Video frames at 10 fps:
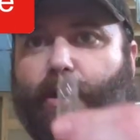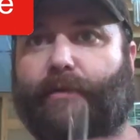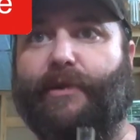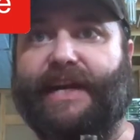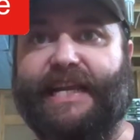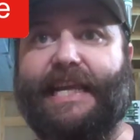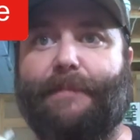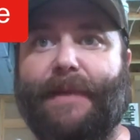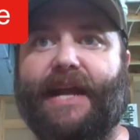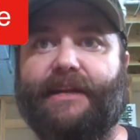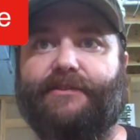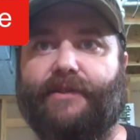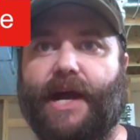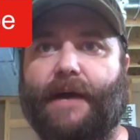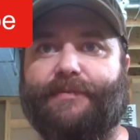one. And we're going to keep adding
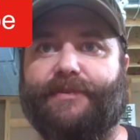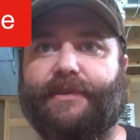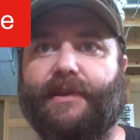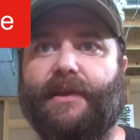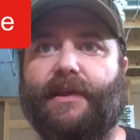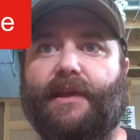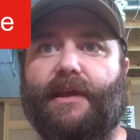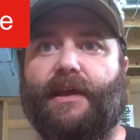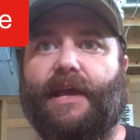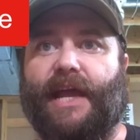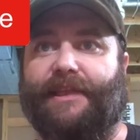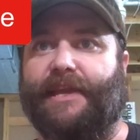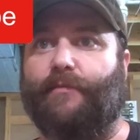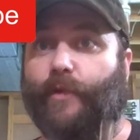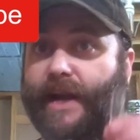drops. And then